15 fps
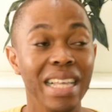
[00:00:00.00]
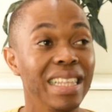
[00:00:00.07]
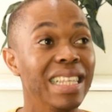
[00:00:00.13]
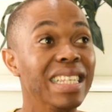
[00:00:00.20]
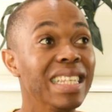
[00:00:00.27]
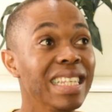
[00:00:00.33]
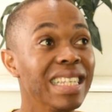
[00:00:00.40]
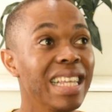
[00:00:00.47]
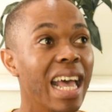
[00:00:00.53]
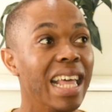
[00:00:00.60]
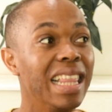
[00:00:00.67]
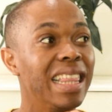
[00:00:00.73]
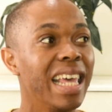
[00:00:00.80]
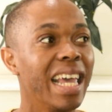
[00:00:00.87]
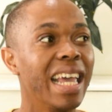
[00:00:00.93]
This is
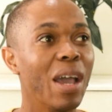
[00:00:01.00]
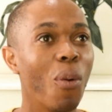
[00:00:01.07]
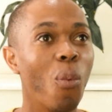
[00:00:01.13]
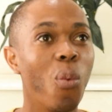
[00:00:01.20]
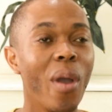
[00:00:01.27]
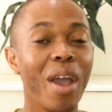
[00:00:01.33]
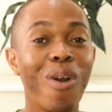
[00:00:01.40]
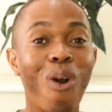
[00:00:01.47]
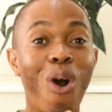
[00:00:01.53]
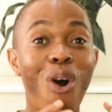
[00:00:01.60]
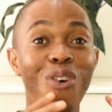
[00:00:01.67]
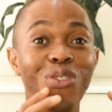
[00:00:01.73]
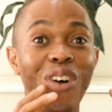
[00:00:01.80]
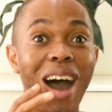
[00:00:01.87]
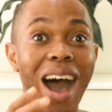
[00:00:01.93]
the work
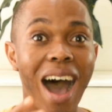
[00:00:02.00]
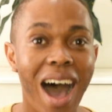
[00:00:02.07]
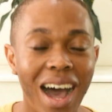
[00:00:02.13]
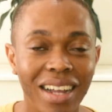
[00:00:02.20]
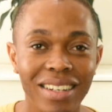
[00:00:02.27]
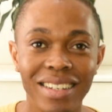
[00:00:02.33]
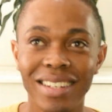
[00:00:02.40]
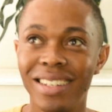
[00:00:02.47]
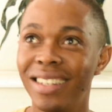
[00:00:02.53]
of art.